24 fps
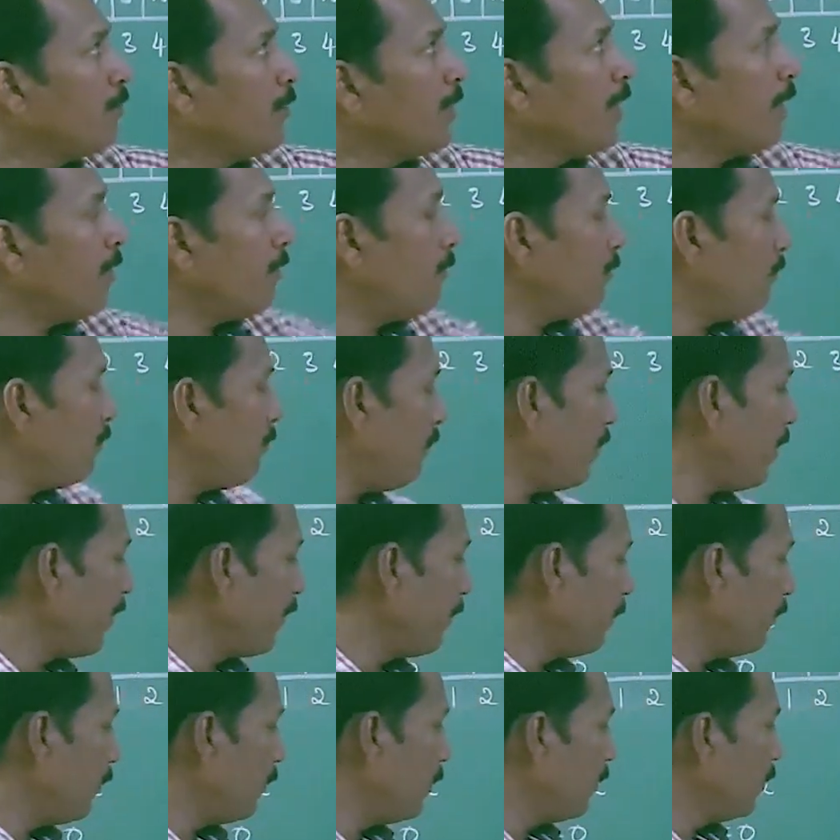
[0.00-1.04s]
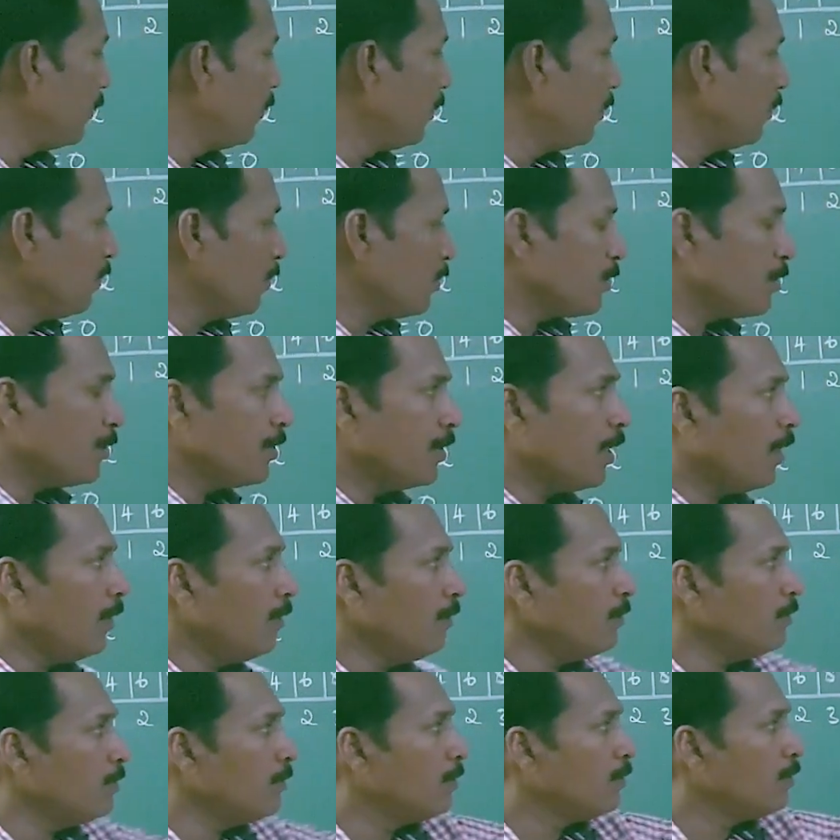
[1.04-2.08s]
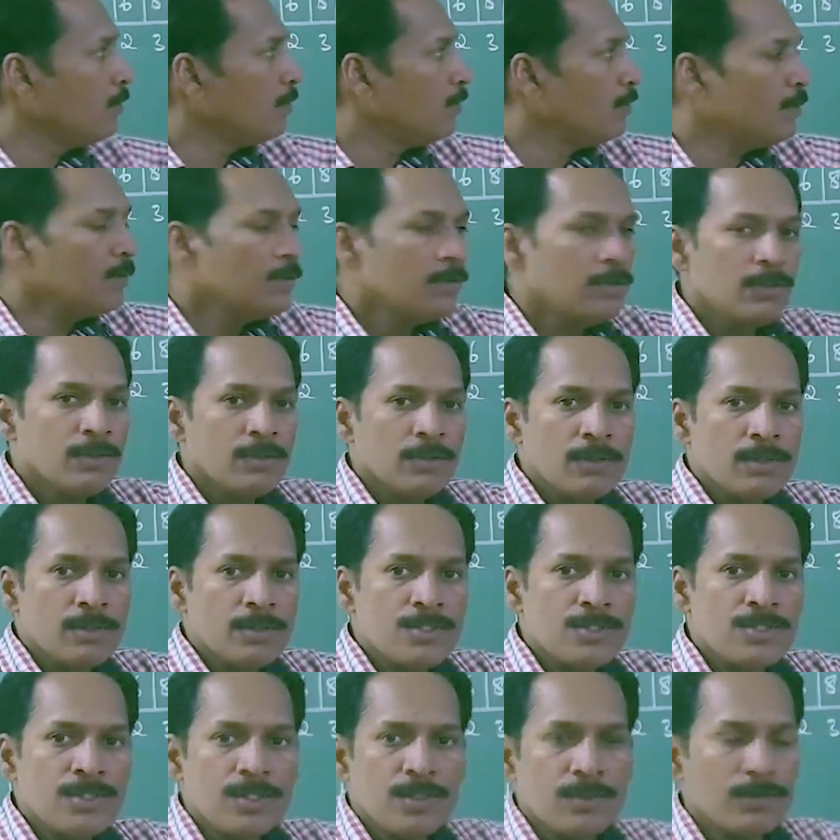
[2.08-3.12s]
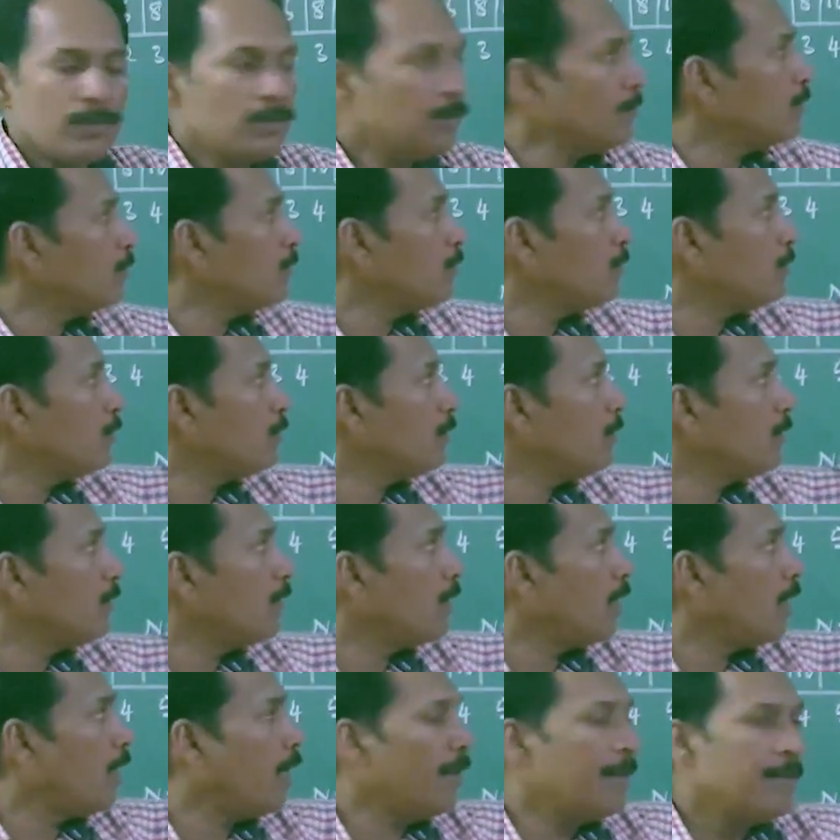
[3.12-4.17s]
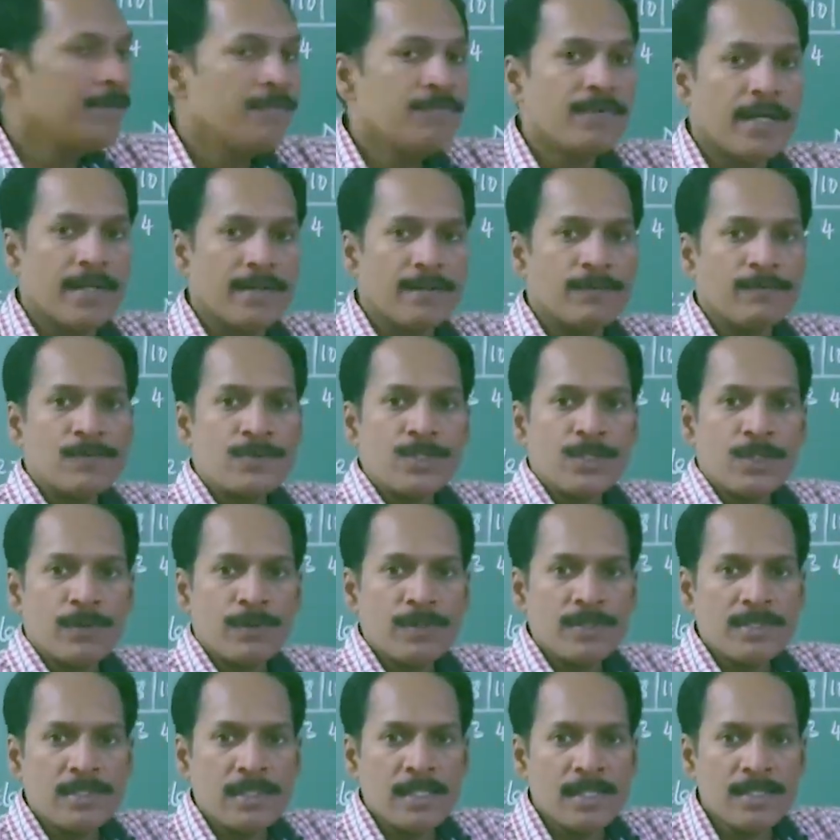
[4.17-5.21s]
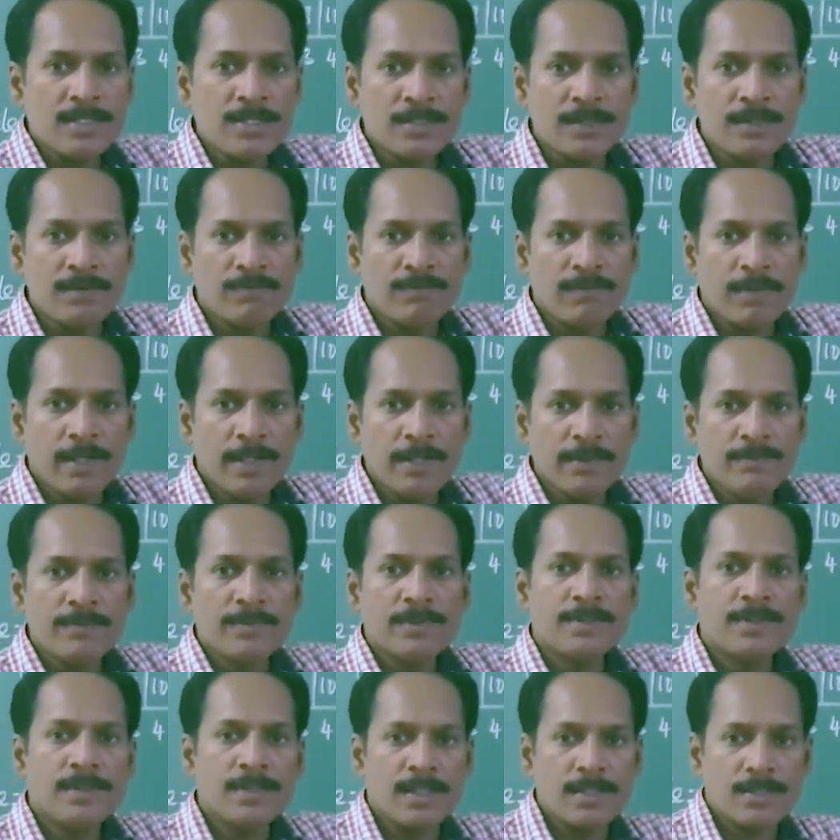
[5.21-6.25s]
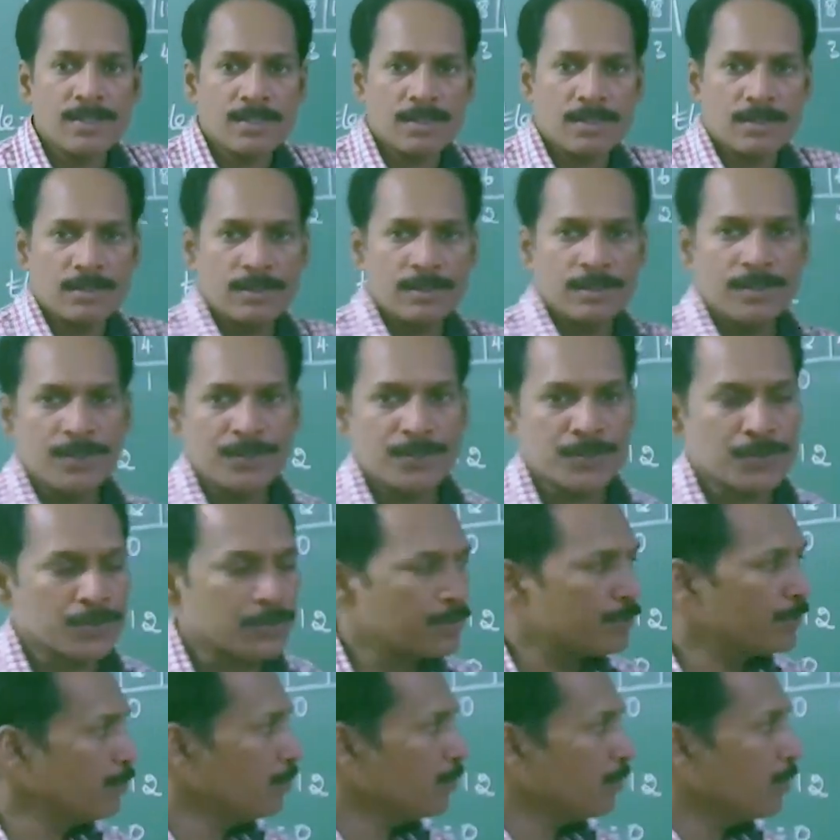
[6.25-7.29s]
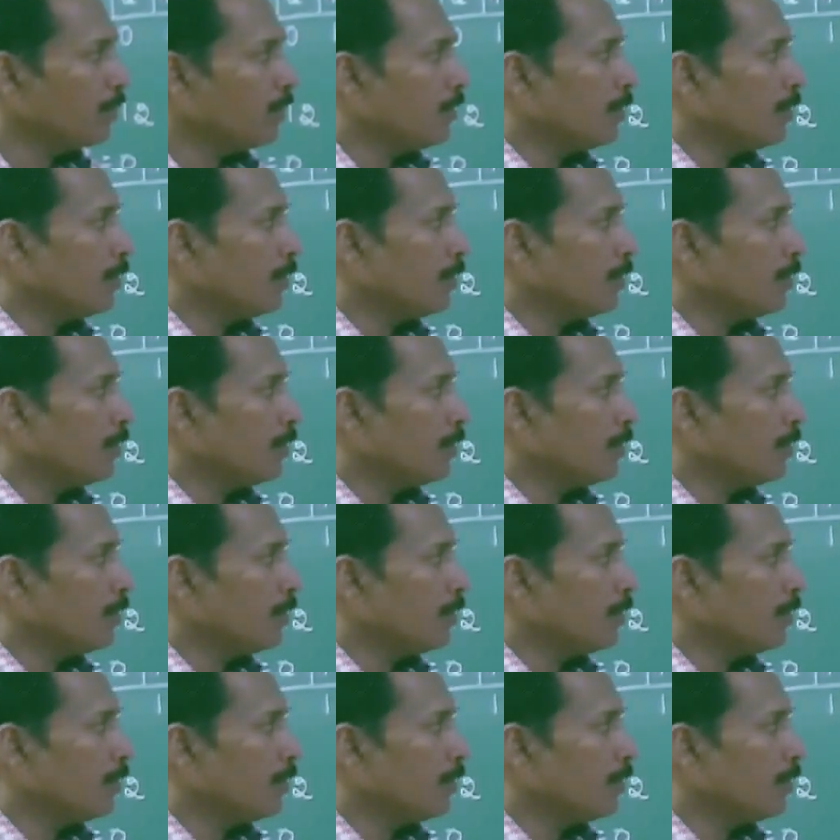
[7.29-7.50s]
We have 5. So now 0 and 5. 0 is less than 5. Yes, it is true.